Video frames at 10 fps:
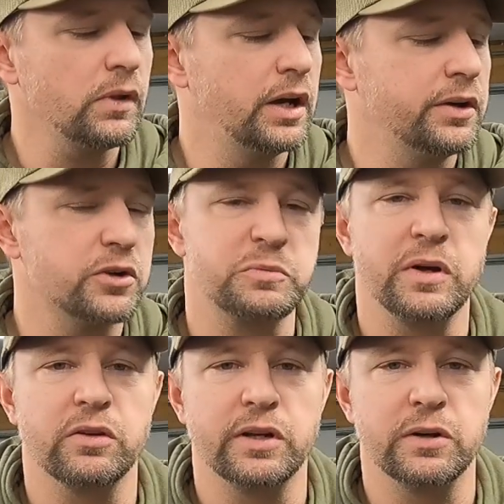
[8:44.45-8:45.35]
I noticed
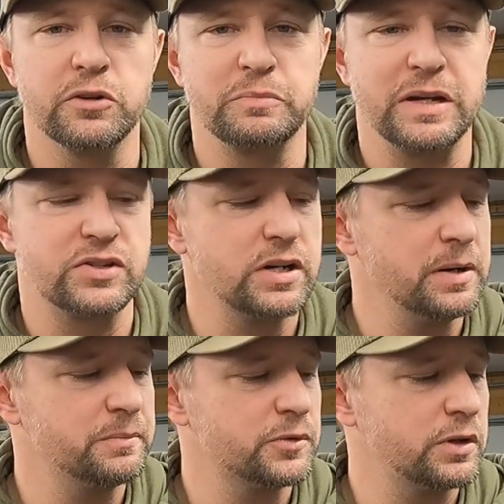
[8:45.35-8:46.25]
my other leader was messed
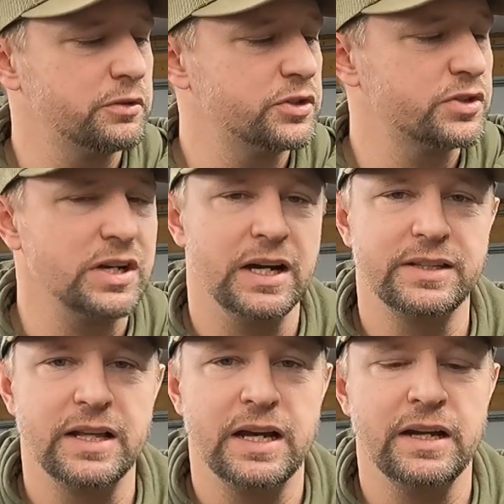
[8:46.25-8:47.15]
up, so I just
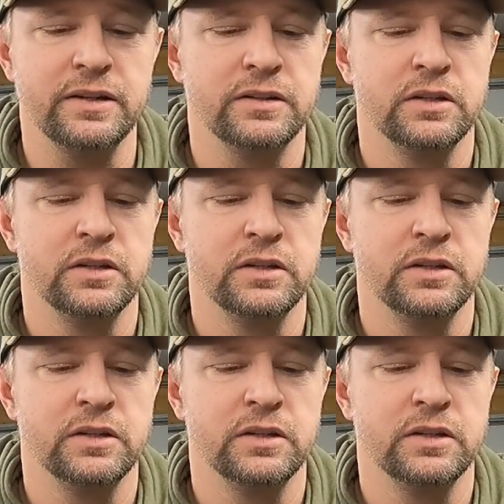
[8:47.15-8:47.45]
tied that.